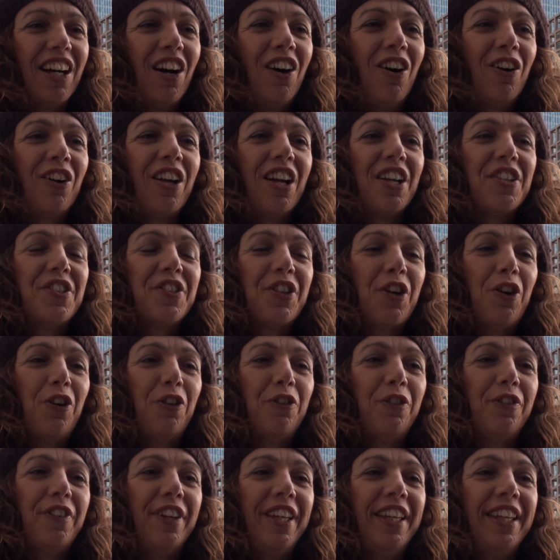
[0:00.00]
Oh, gas
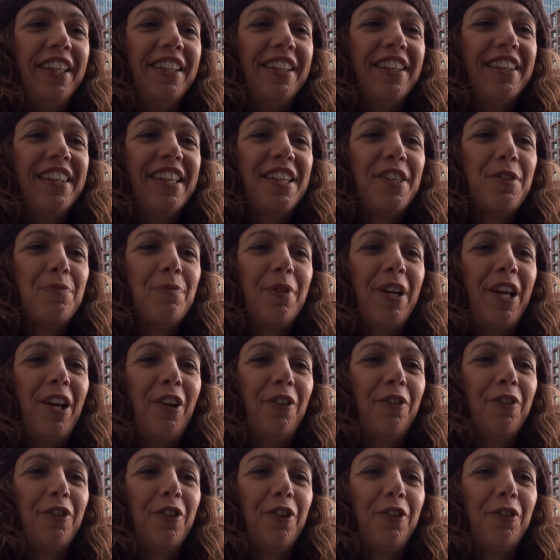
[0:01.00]
coffee. The smell
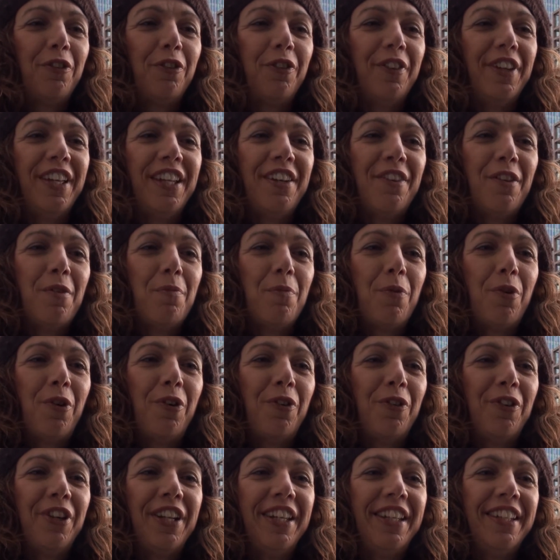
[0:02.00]
of coffee in the
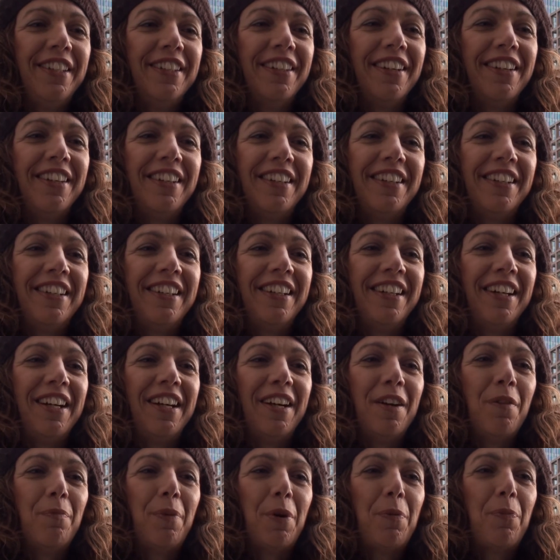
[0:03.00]
morning.
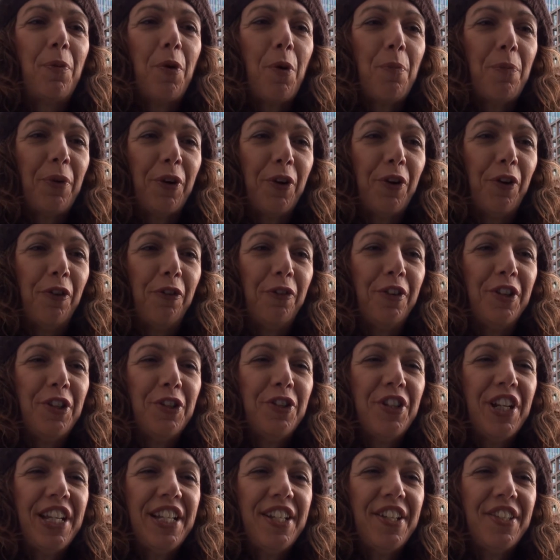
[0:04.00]
But proper coffee,
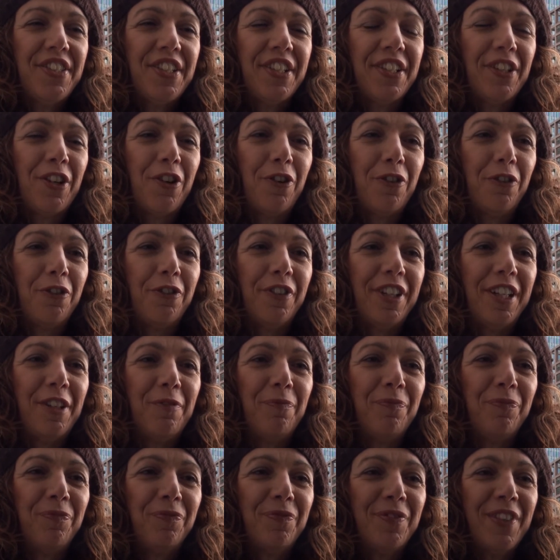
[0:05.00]
not instant coffee.
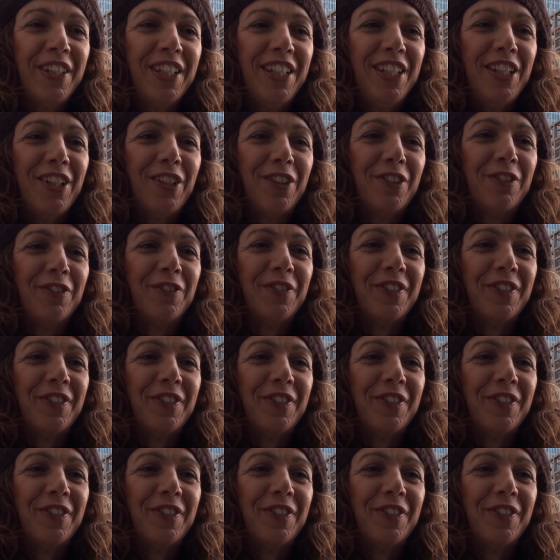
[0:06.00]
You know.